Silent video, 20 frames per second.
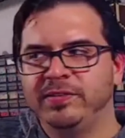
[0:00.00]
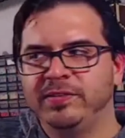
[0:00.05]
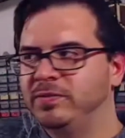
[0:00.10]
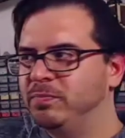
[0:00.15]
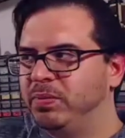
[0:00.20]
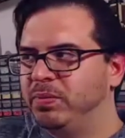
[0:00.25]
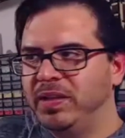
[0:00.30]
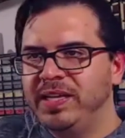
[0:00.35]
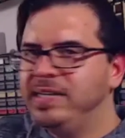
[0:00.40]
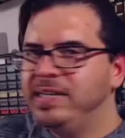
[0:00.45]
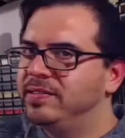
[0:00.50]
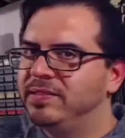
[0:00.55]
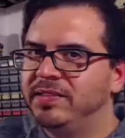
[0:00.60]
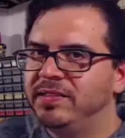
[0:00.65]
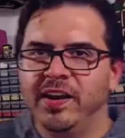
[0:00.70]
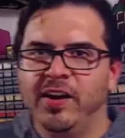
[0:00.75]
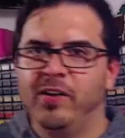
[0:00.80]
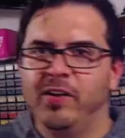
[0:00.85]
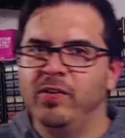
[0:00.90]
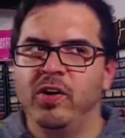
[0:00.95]
please,
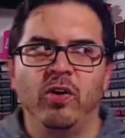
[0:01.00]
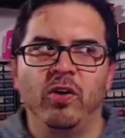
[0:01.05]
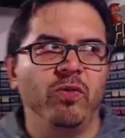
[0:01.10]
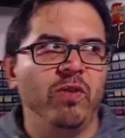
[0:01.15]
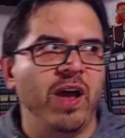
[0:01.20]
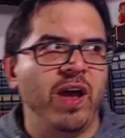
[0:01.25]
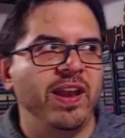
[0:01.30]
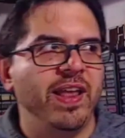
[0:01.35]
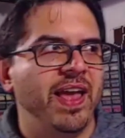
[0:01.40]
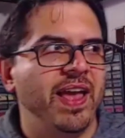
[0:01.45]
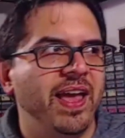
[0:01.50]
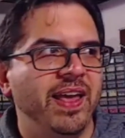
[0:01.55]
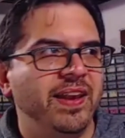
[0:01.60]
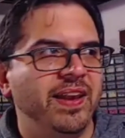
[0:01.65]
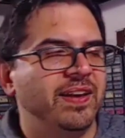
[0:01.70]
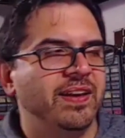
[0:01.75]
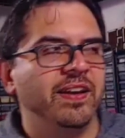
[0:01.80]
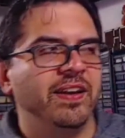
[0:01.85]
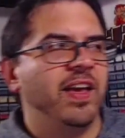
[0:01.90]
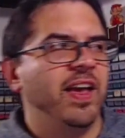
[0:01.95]
you know, go right ahead,
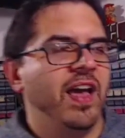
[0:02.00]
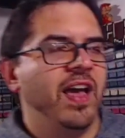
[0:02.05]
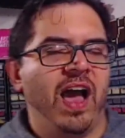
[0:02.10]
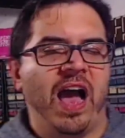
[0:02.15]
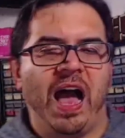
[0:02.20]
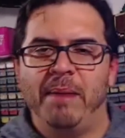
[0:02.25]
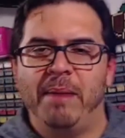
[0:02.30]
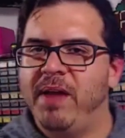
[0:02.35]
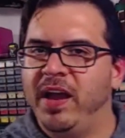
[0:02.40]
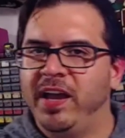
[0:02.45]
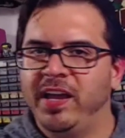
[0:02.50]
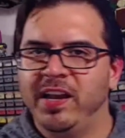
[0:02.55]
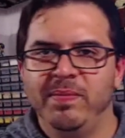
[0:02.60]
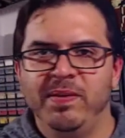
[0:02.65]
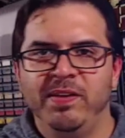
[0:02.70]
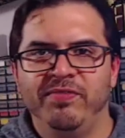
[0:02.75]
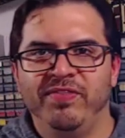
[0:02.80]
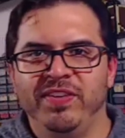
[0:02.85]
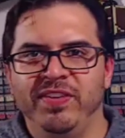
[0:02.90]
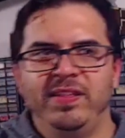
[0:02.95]
and I'm not going to be
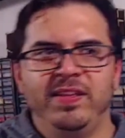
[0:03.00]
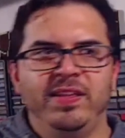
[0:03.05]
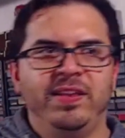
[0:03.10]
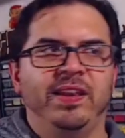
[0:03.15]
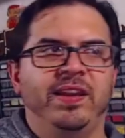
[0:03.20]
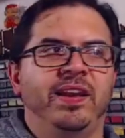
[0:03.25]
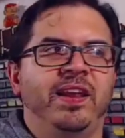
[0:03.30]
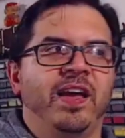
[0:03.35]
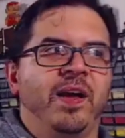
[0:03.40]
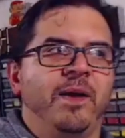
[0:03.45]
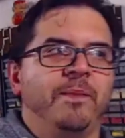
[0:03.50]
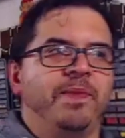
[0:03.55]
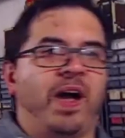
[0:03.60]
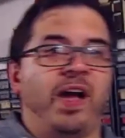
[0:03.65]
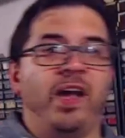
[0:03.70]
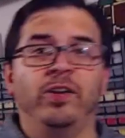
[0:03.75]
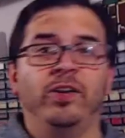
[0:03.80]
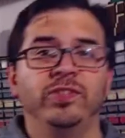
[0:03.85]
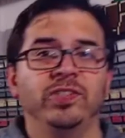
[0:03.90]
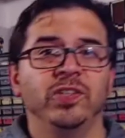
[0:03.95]
offended. And I
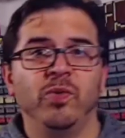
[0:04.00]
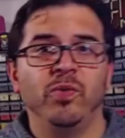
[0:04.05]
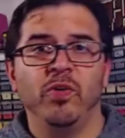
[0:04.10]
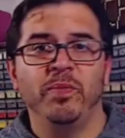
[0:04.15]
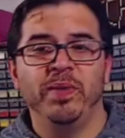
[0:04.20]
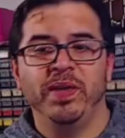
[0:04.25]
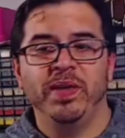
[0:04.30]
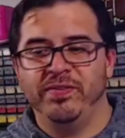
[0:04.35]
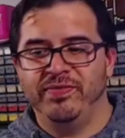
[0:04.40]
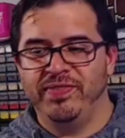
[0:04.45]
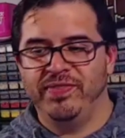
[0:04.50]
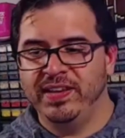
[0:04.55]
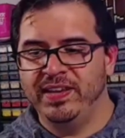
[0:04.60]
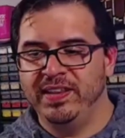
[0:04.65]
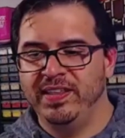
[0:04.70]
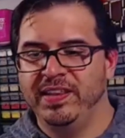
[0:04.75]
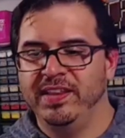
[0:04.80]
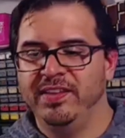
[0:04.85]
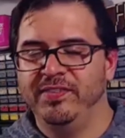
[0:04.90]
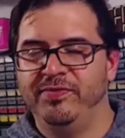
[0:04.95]
also won't be
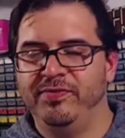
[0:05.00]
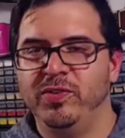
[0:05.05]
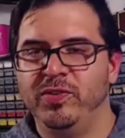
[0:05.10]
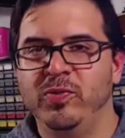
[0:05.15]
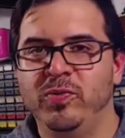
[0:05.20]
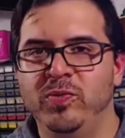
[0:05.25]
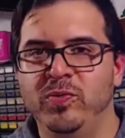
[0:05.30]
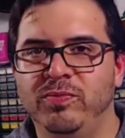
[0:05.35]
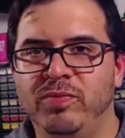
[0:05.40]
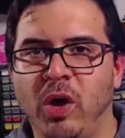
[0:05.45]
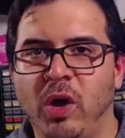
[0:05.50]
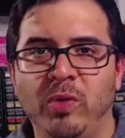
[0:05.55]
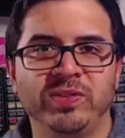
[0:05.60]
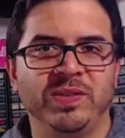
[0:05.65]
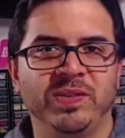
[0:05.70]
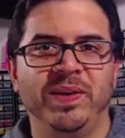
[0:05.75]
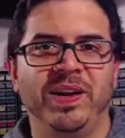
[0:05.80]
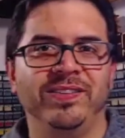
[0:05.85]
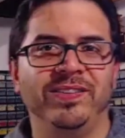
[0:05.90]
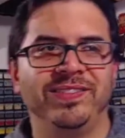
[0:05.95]
offended if you go with
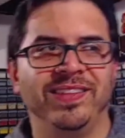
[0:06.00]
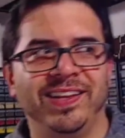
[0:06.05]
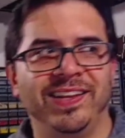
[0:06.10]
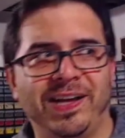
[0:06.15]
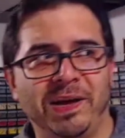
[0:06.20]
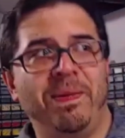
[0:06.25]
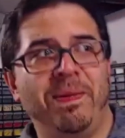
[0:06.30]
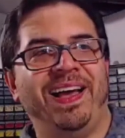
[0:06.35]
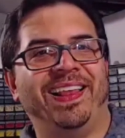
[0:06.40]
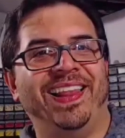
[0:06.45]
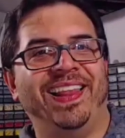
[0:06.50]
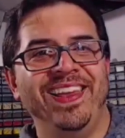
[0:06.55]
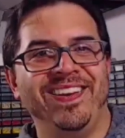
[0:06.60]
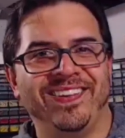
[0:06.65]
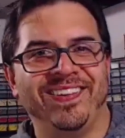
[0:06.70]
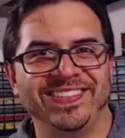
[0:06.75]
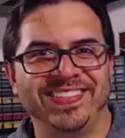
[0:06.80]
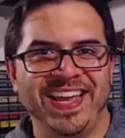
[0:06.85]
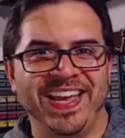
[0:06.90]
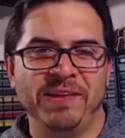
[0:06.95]
someone else and then come back later
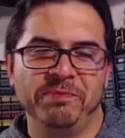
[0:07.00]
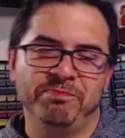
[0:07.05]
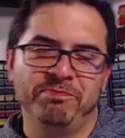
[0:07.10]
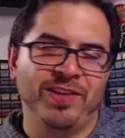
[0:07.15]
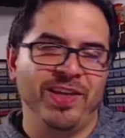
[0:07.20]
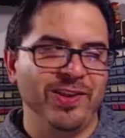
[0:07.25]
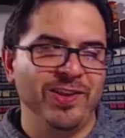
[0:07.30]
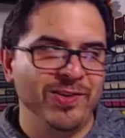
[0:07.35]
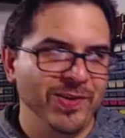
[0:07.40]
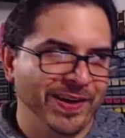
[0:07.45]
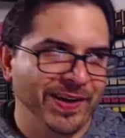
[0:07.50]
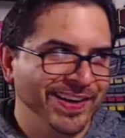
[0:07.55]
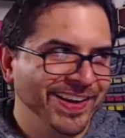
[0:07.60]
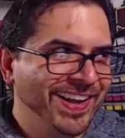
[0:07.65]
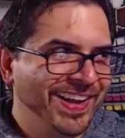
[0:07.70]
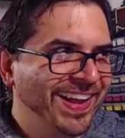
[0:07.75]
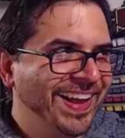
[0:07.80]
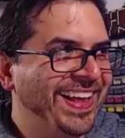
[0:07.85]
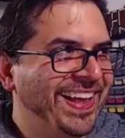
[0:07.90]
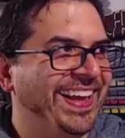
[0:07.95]
and say, can you do it?
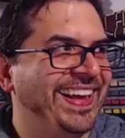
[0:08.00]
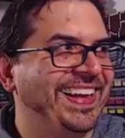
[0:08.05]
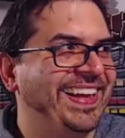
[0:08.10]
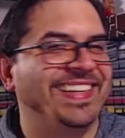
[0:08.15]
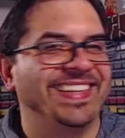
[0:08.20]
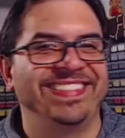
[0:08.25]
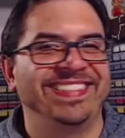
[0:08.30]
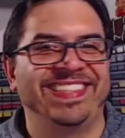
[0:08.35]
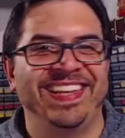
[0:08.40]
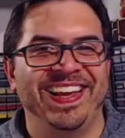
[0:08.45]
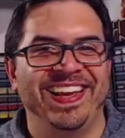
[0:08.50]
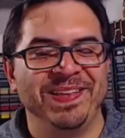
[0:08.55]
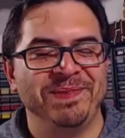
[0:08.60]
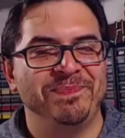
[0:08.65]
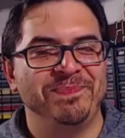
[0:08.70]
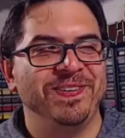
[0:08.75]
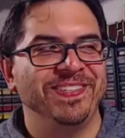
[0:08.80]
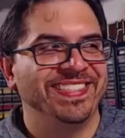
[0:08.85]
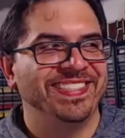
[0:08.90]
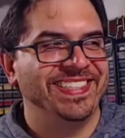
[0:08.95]
Because the other
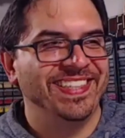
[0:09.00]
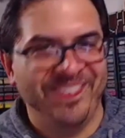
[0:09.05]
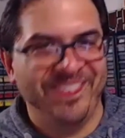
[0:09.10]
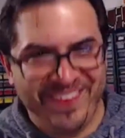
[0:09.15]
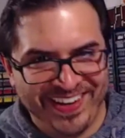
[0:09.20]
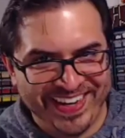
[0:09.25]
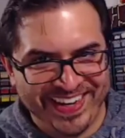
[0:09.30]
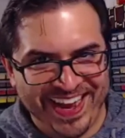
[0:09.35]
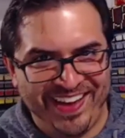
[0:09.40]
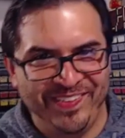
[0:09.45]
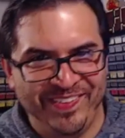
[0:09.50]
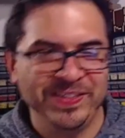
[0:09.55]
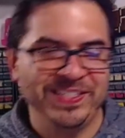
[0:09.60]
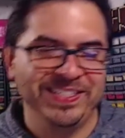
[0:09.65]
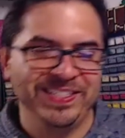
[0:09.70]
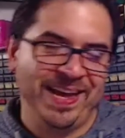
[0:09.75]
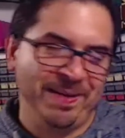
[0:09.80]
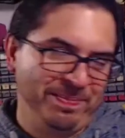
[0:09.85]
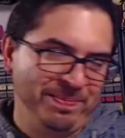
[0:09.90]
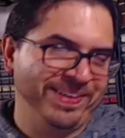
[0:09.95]
person didn't work out, which has
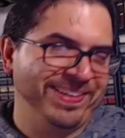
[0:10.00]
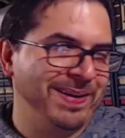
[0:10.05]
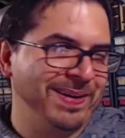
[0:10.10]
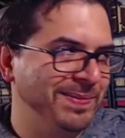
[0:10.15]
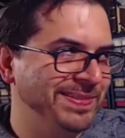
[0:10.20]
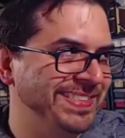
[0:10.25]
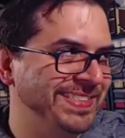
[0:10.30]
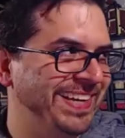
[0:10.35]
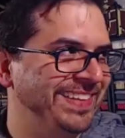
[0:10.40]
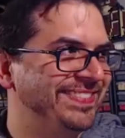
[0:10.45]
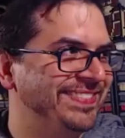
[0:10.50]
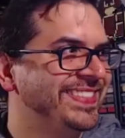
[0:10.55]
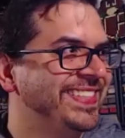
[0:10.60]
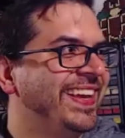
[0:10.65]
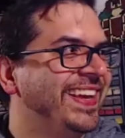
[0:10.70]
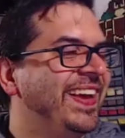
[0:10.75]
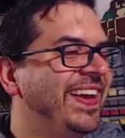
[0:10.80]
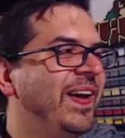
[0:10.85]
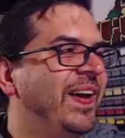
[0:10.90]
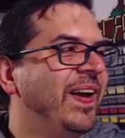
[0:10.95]
happened a couple of times.
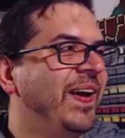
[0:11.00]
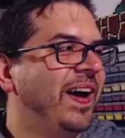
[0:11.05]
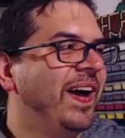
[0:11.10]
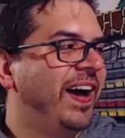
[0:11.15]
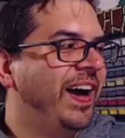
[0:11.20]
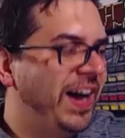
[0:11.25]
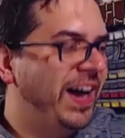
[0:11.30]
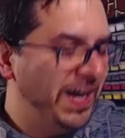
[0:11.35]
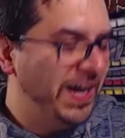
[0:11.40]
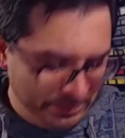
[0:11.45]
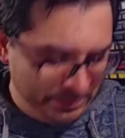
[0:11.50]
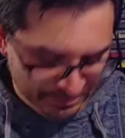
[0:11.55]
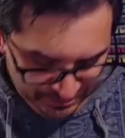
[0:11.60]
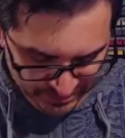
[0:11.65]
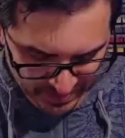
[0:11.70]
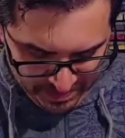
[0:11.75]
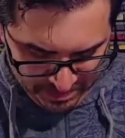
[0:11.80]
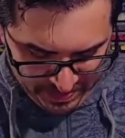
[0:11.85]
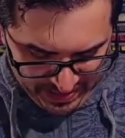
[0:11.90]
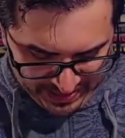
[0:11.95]

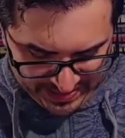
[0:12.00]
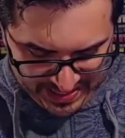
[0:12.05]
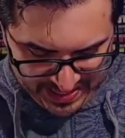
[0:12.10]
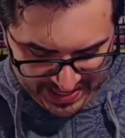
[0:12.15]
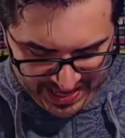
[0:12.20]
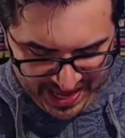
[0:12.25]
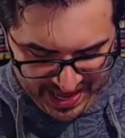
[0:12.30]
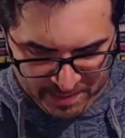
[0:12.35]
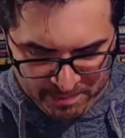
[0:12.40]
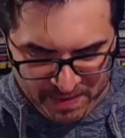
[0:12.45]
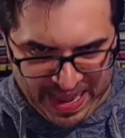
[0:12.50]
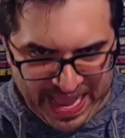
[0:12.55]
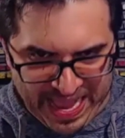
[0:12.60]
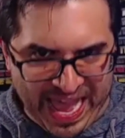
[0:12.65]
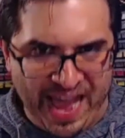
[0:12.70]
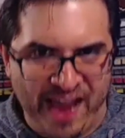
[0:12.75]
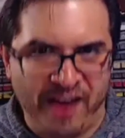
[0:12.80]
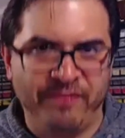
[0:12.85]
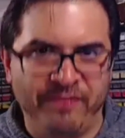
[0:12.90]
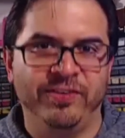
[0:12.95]
But yeah, my
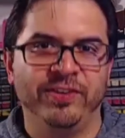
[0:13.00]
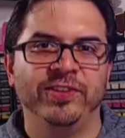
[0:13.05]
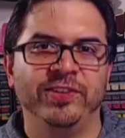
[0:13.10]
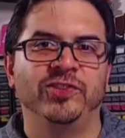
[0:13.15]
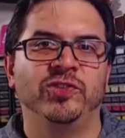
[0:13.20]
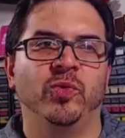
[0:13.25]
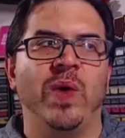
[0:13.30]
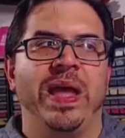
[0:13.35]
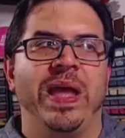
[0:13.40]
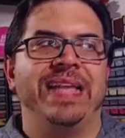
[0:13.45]
average wait